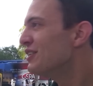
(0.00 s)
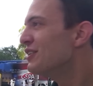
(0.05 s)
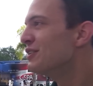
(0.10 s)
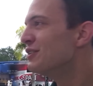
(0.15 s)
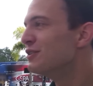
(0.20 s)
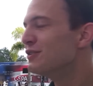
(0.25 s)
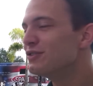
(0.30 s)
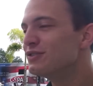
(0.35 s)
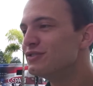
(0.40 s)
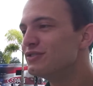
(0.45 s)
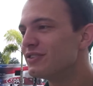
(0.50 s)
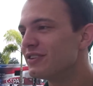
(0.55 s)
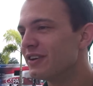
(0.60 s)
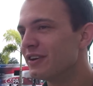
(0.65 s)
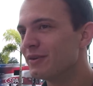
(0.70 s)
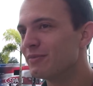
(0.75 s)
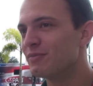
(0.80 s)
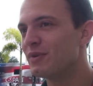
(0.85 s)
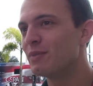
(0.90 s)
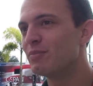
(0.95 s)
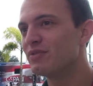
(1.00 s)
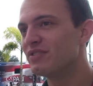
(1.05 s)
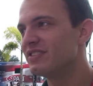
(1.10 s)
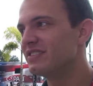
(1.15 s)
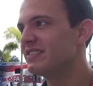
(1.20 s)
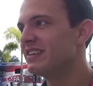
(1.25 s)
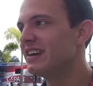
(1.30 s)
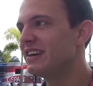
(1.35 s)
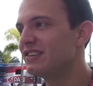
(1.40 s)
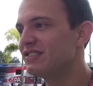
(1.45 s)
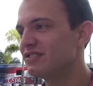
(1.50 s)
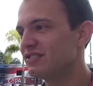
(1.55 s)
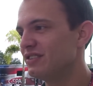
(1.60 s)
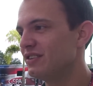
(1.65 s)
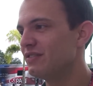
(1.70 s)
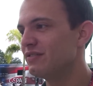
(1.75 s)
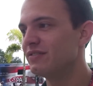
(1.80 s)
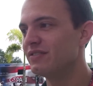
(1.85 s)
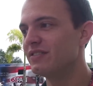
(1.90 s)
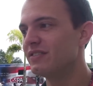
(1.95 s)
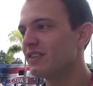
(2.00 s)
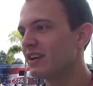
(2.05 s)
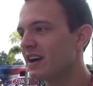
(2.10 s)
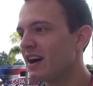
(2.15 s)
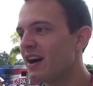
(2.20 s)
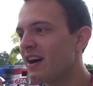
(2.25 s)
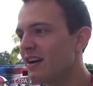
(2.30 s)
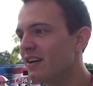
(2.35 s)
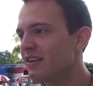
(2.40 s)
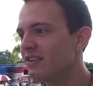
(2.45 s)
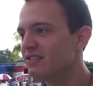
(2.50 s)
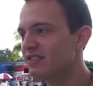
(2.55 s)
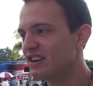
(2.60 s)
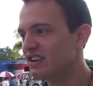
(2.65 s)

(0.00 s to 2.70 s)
huge um, representation of the college,